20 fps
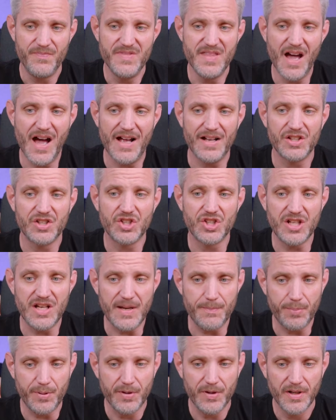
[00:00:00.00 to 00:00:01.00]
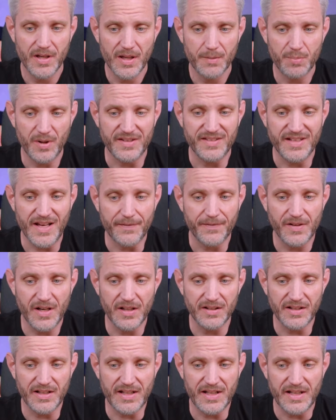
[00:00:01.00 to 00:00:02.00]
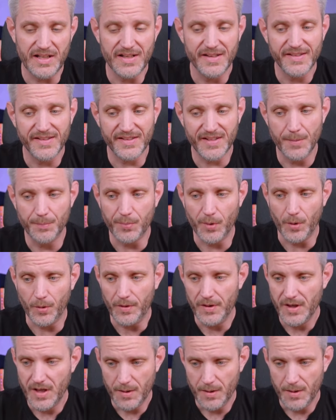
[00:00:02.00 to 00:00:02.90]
not cheap, but definitely simple.